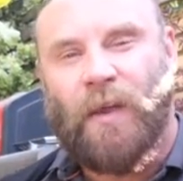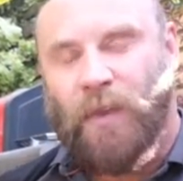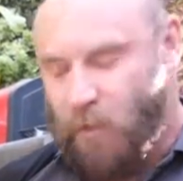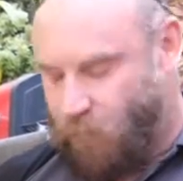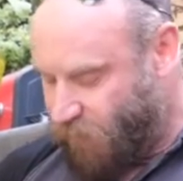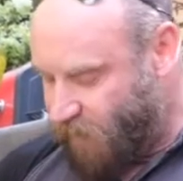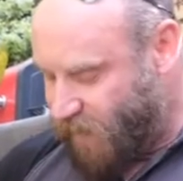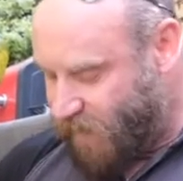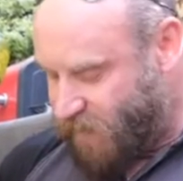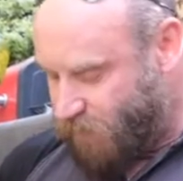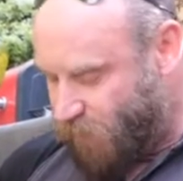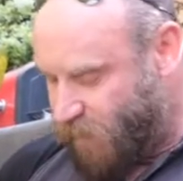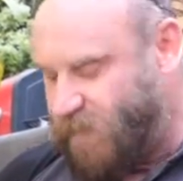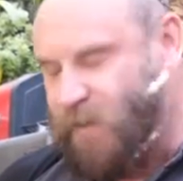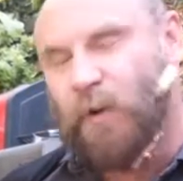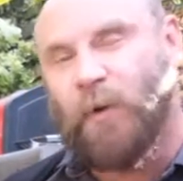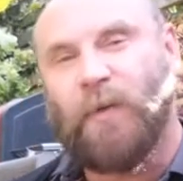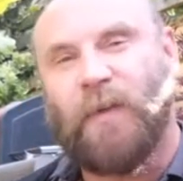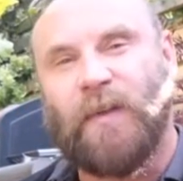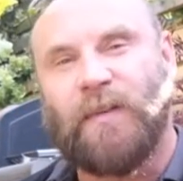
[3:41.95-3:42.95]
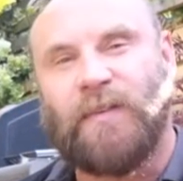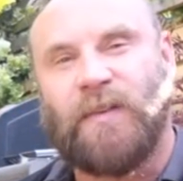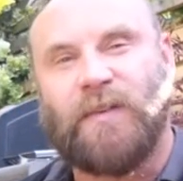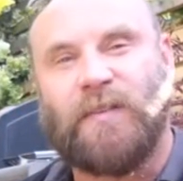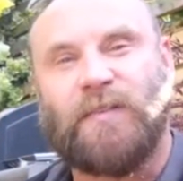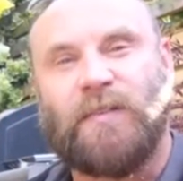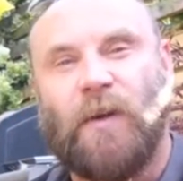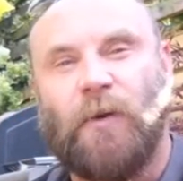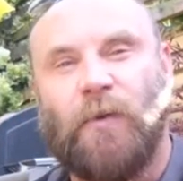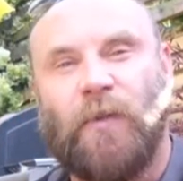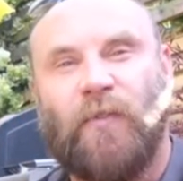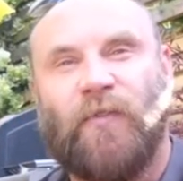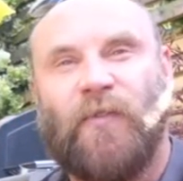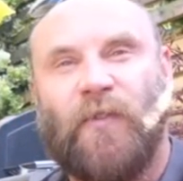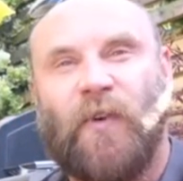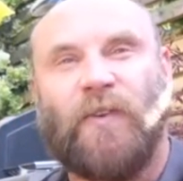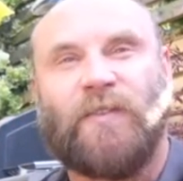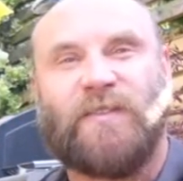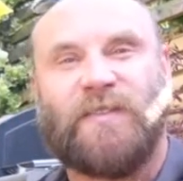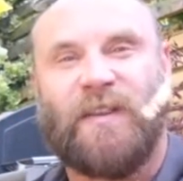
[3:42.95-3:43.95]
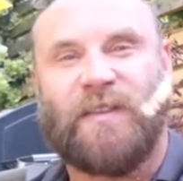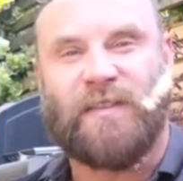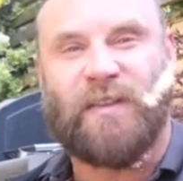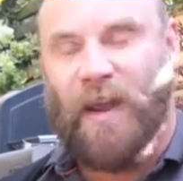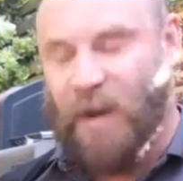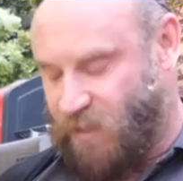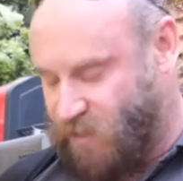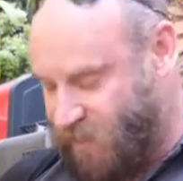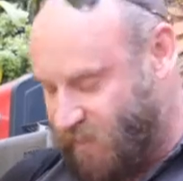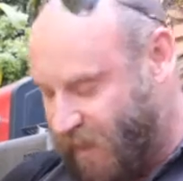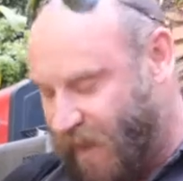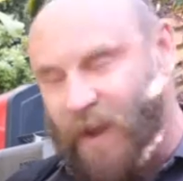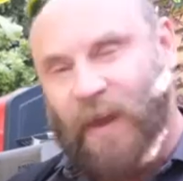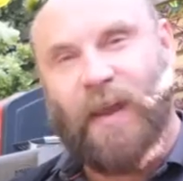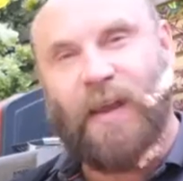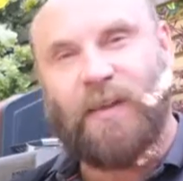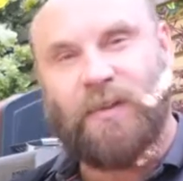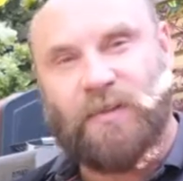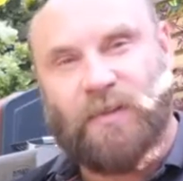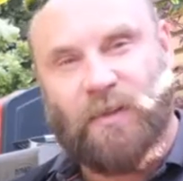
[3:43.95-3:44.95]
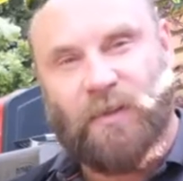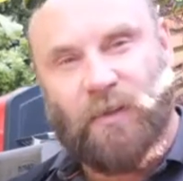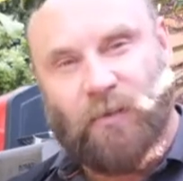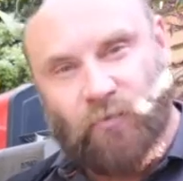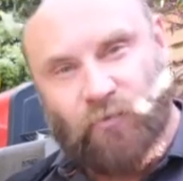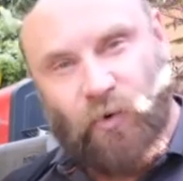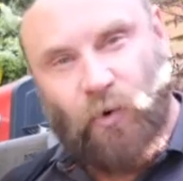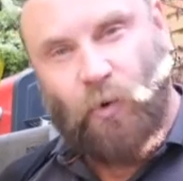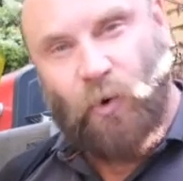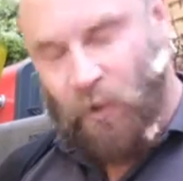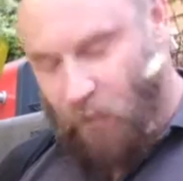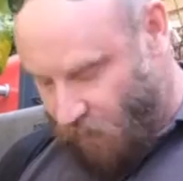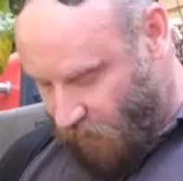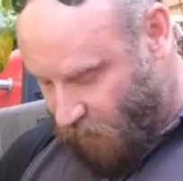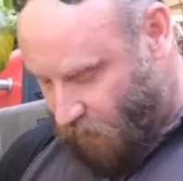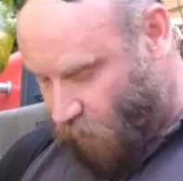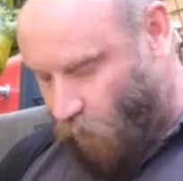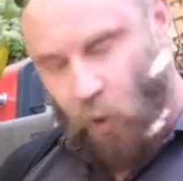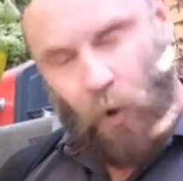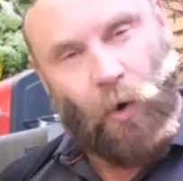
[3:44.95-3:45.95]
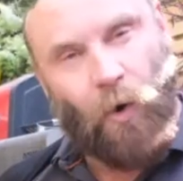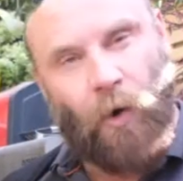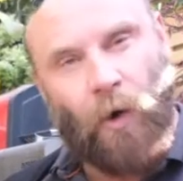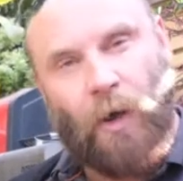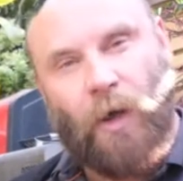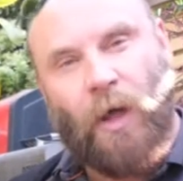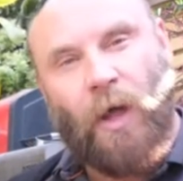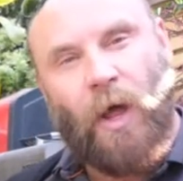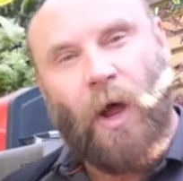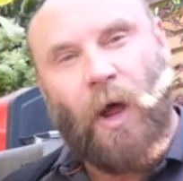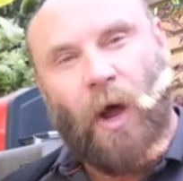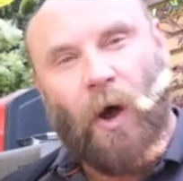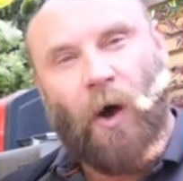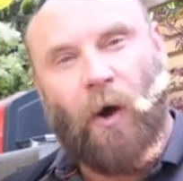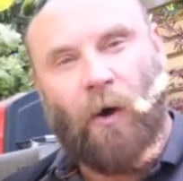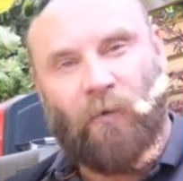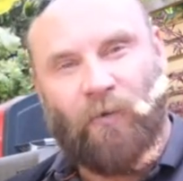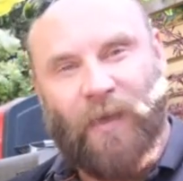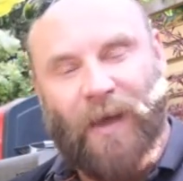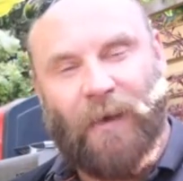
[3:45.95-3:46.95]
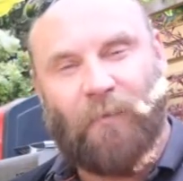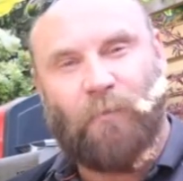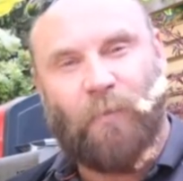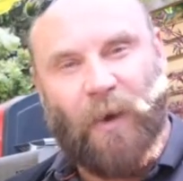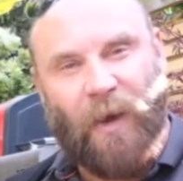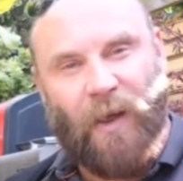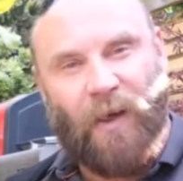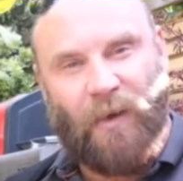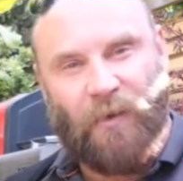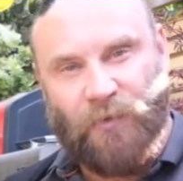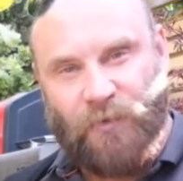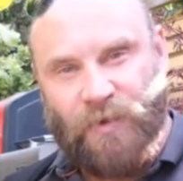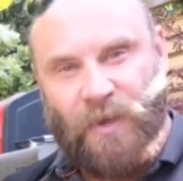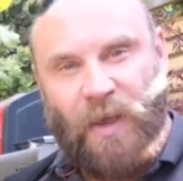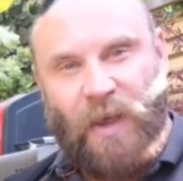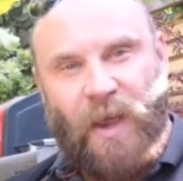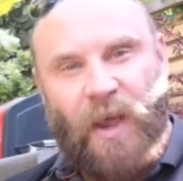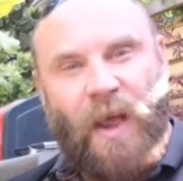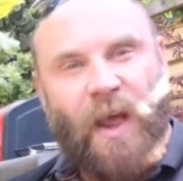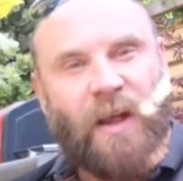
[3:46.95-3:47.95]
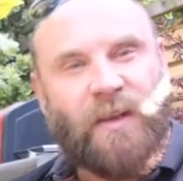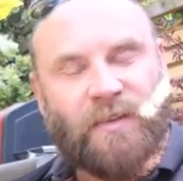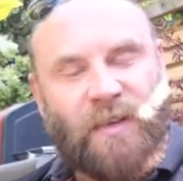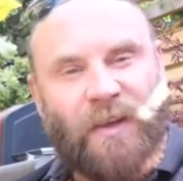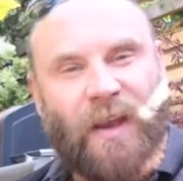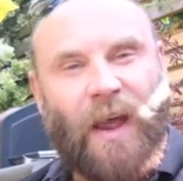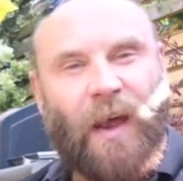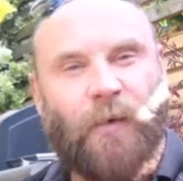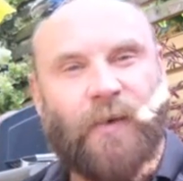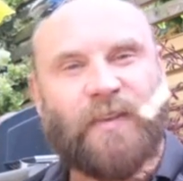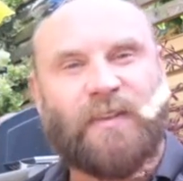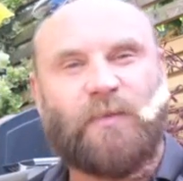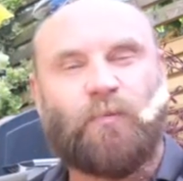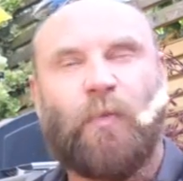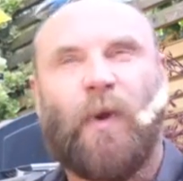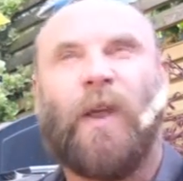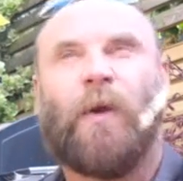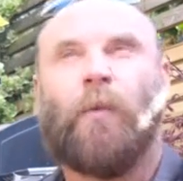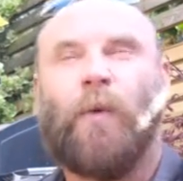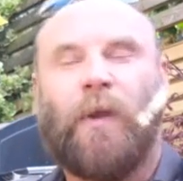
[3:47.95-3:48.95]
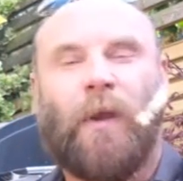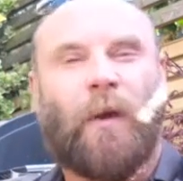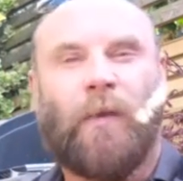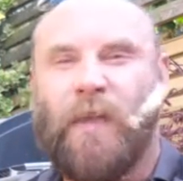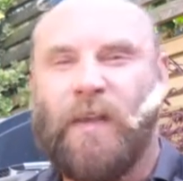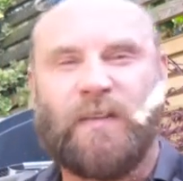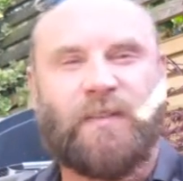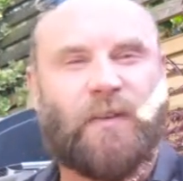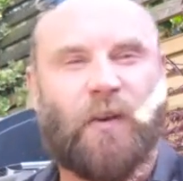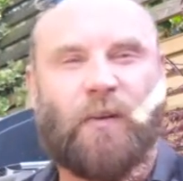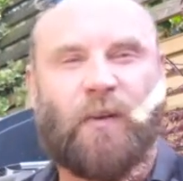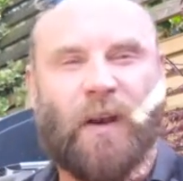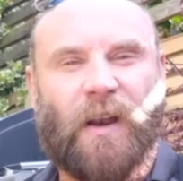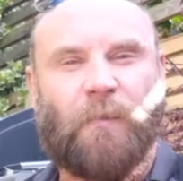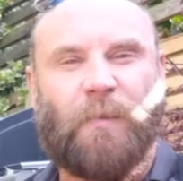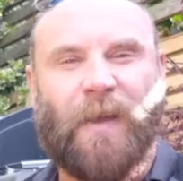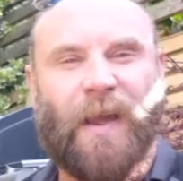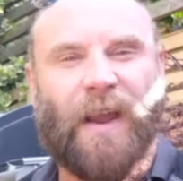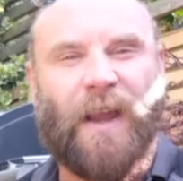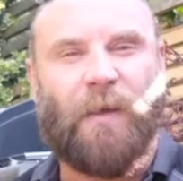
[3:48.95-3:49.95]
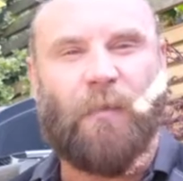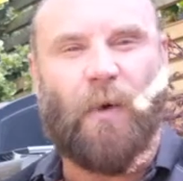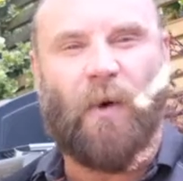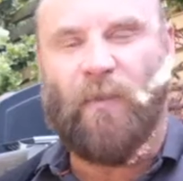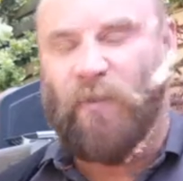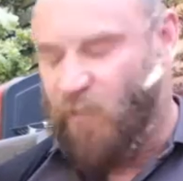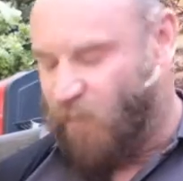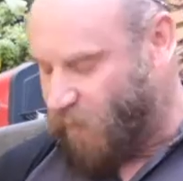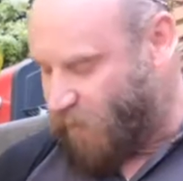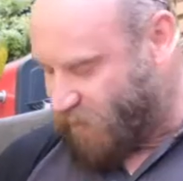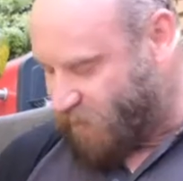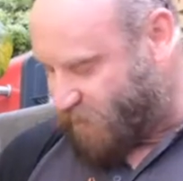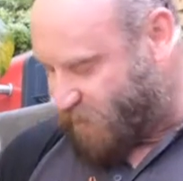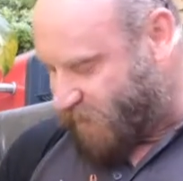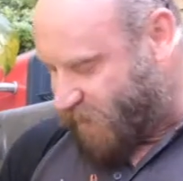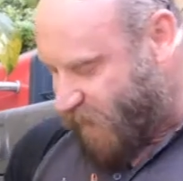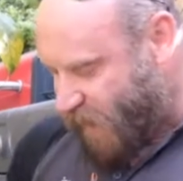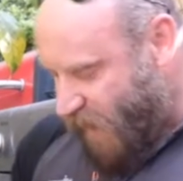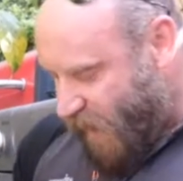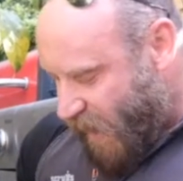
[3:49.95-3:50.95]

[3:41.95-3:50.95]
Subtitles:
The reason we do this is so the frost doesn't actually get into the root and the core of that plant. So now it's spring, we know there's not going to be any more frosts.